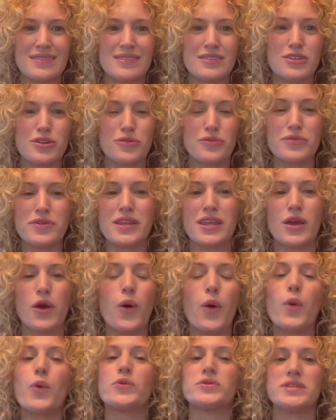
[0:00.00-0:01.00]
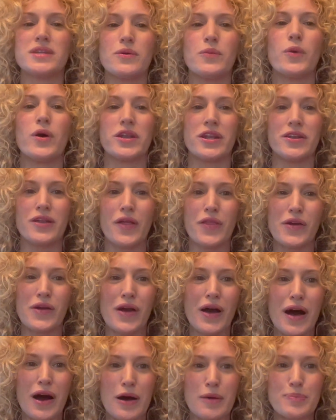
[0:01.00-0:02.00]
to really holding one another
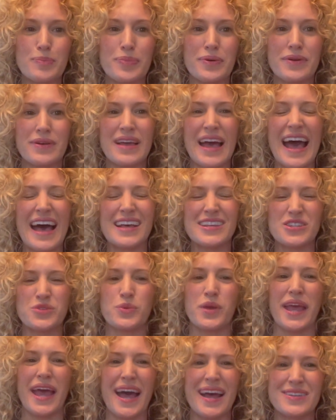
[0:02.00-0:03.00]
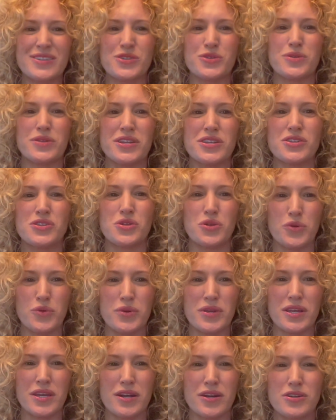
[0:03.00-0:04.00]
up as we enter this new
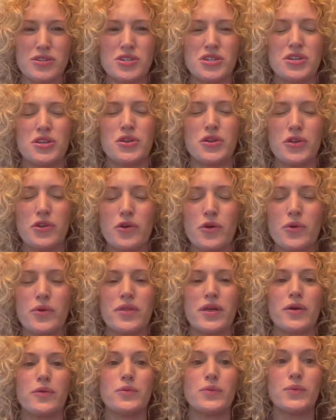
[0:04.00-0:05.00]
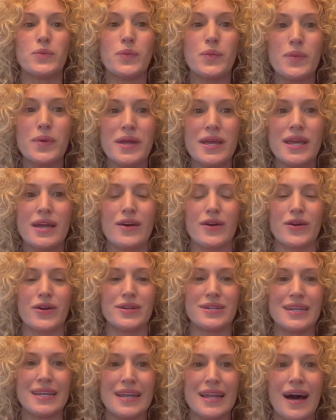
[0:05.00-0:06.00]
year, to know that we
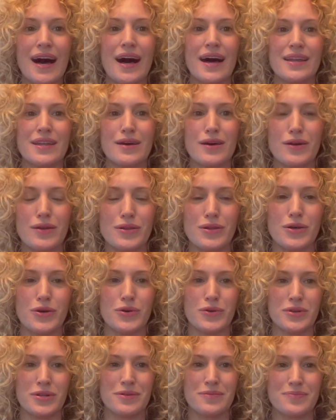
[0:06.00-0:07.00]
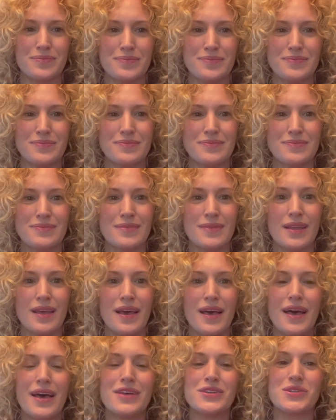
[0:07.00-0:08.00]
are not alone.
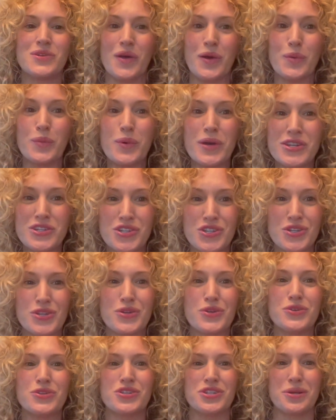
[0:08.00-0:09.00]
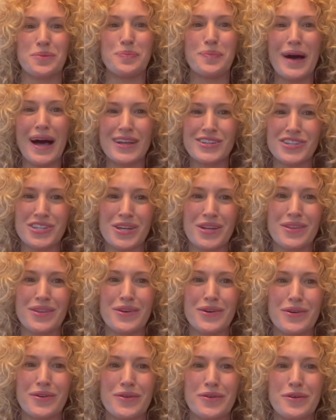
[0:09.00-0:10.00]
So I wish you Shabbat
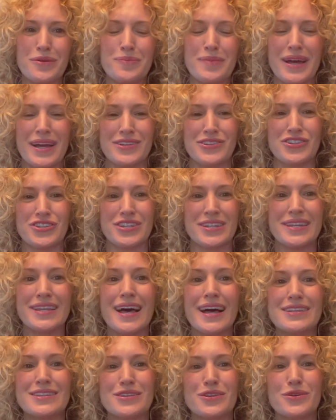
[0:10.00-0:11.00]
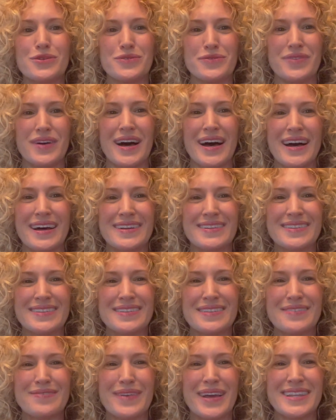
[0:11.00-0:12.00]
Shalom and Shana Tovah,
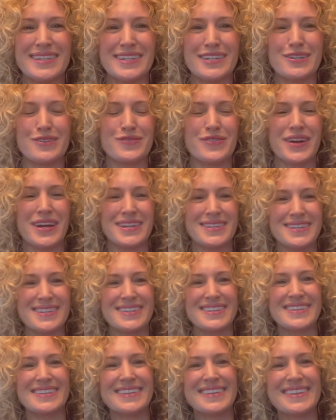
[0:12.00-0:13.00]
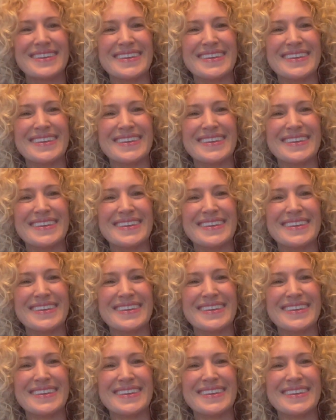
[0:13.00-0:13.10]
my dear friends.